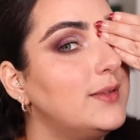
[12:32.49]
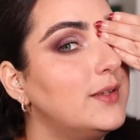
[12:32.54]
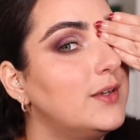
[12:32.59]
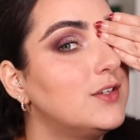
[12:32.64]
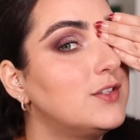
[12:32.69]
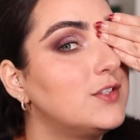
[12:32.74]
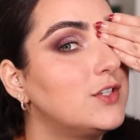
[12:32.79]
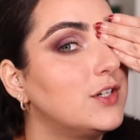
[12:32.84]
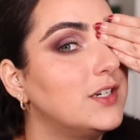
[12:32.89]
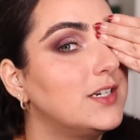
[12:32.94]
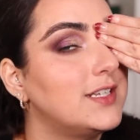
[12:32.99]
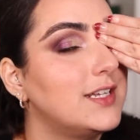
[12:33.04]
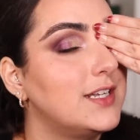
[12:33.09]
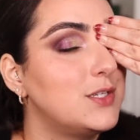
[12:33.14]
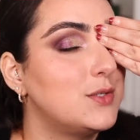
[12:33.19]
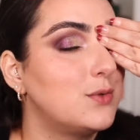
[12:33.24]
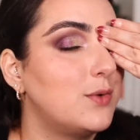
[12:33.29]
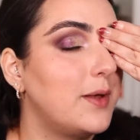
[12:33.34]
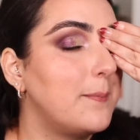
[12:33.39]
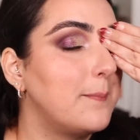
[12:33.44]
look turned
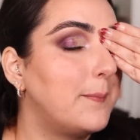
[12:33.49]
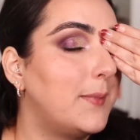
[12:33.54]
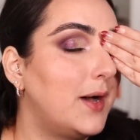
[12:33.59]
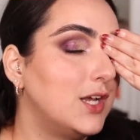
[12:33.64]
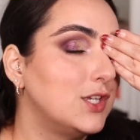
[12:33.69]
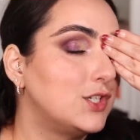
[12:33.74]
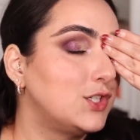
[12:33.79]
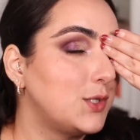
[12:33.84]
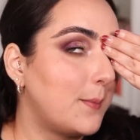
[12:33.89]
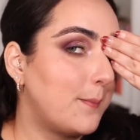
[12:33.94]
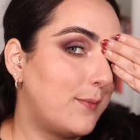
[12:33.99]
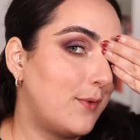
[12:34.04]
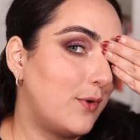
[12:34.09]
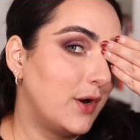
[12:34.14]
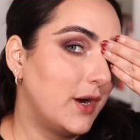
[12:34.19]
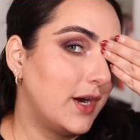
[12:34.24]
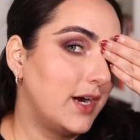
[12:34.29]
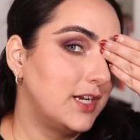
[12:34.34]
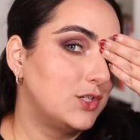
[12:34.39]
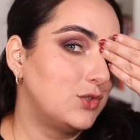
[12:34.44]
into a much more